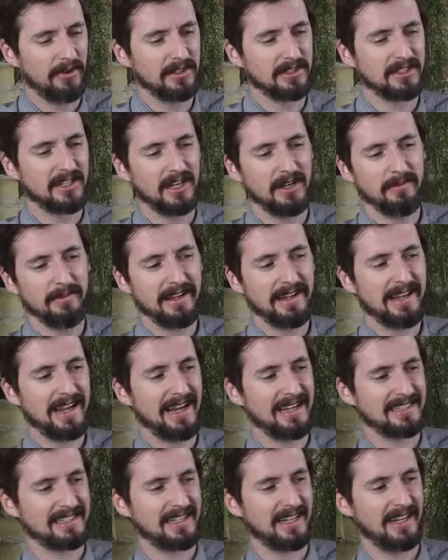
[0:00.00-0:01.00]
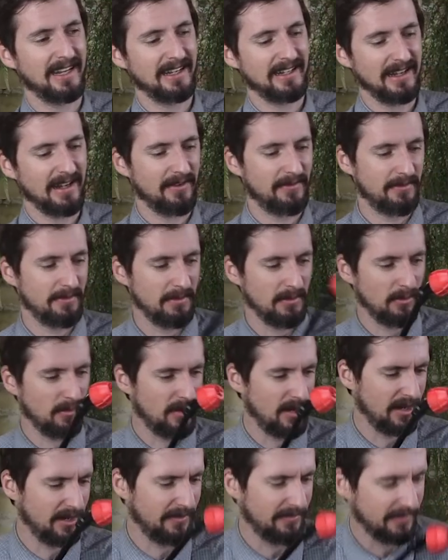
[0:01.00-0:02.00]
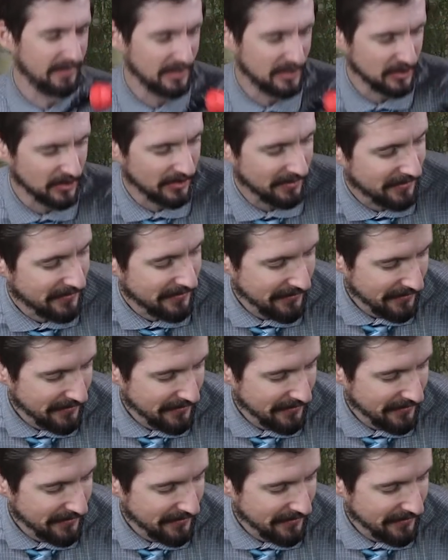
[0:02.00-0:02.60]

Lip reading: is going to be cascading down from the water feature.